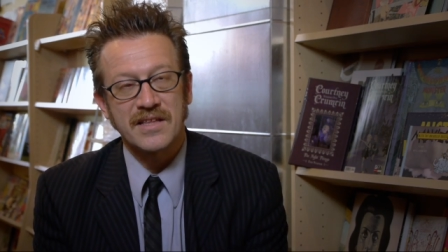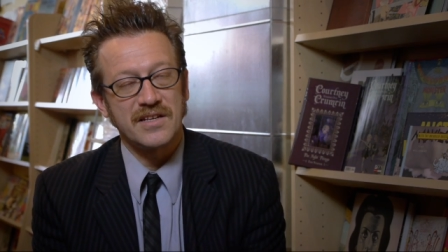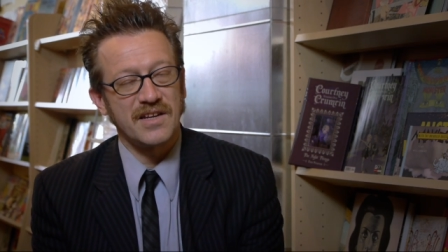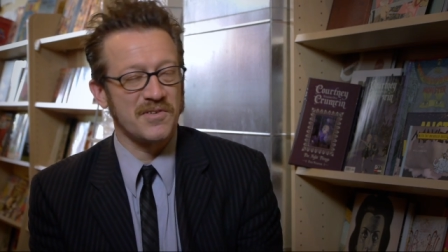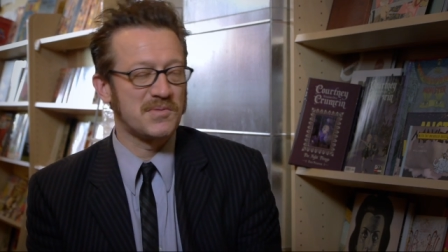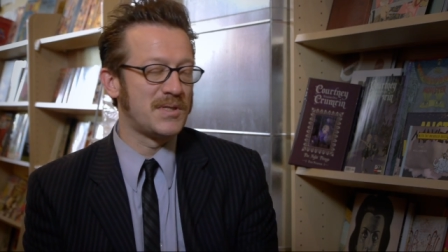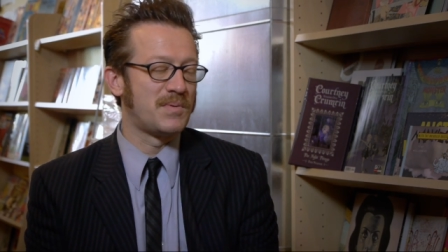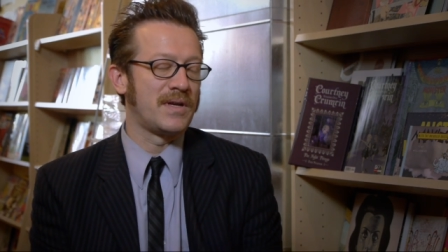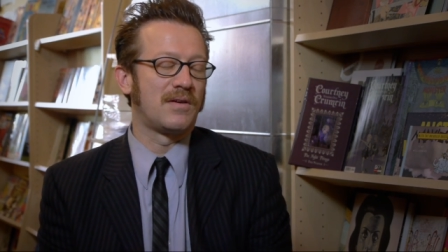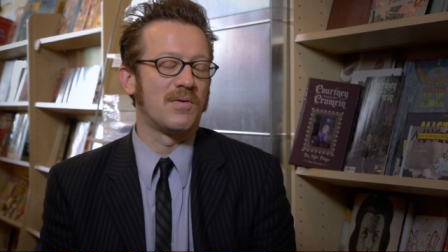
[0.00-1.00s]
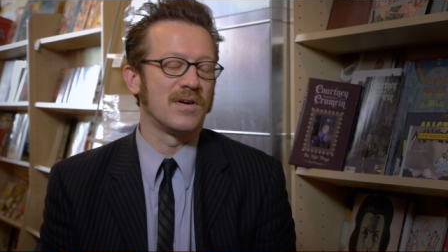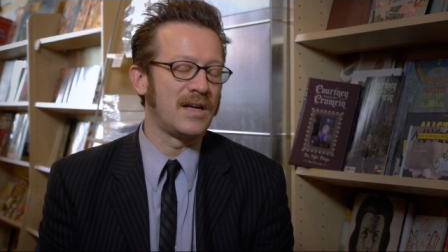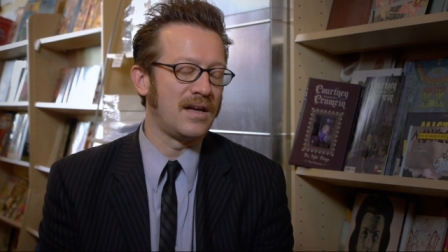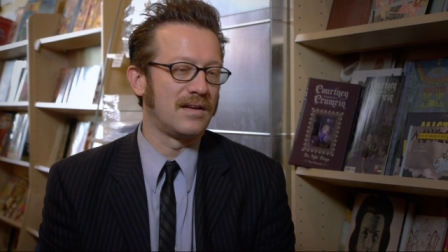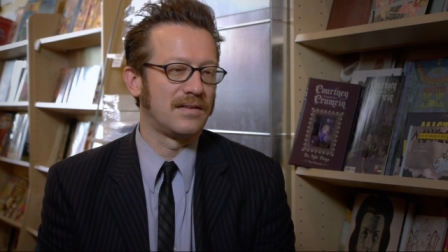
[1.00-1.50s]
kind of the difference between
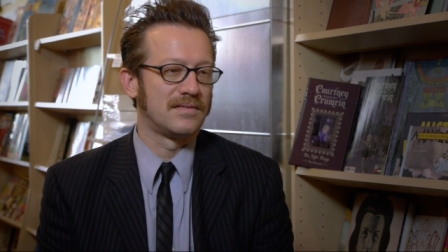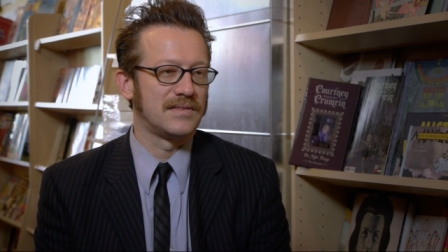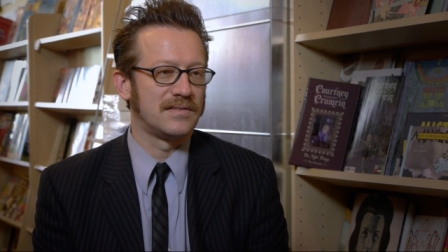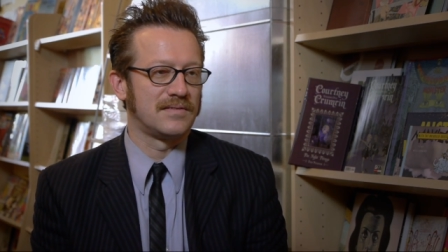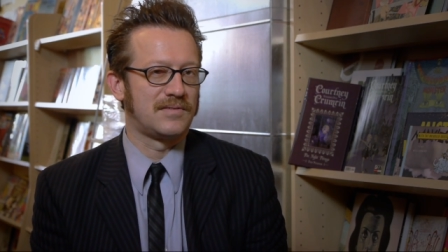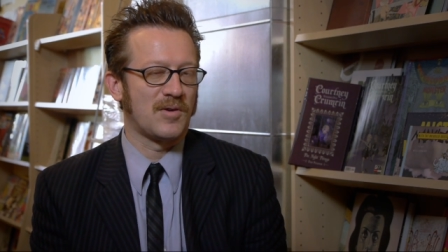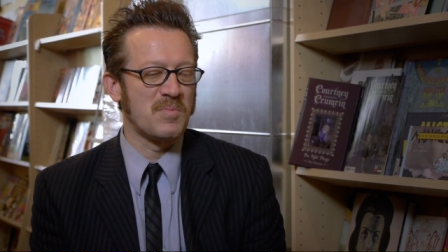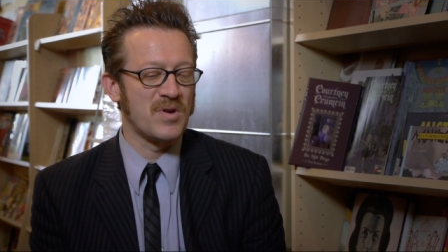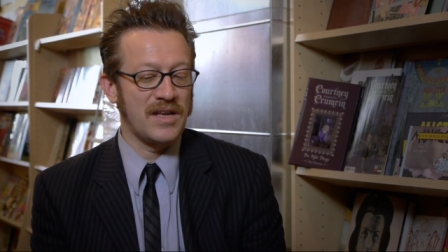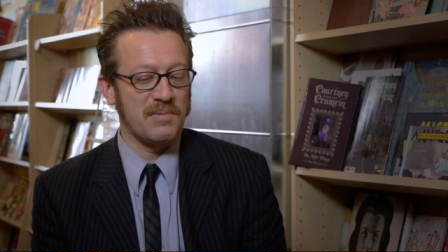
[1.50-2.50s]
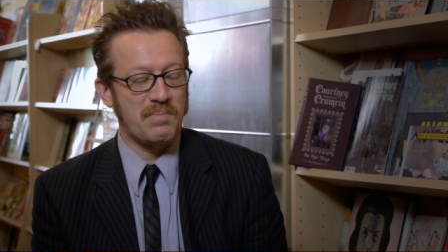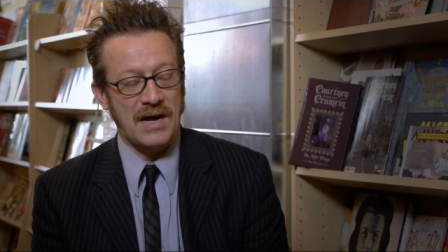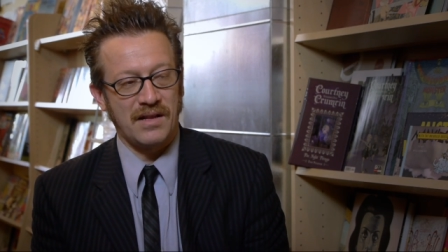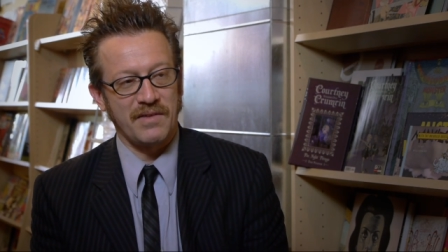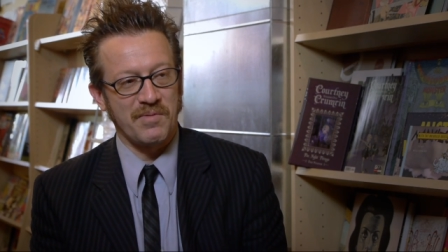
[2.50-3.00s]
Courtney Crumrin and
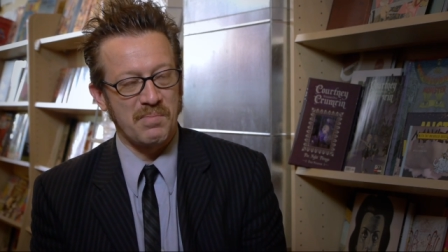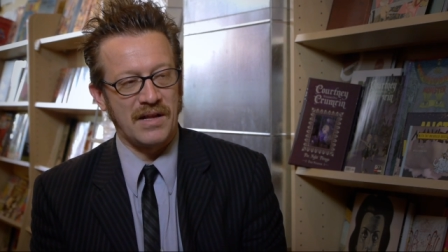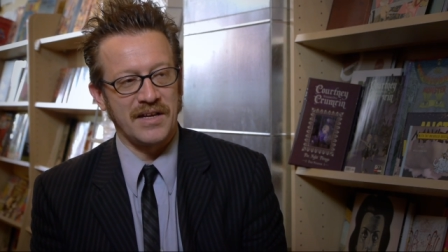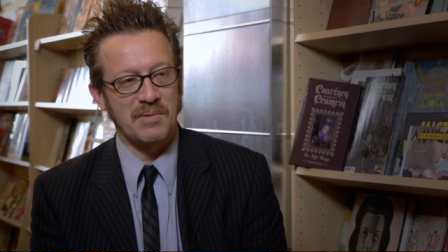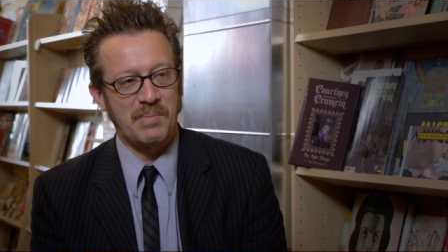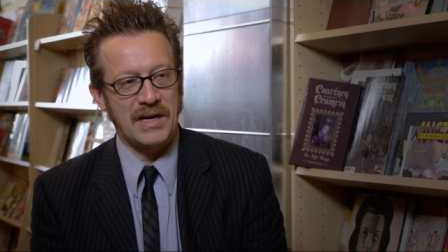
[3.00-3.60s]
Polly from Polly and the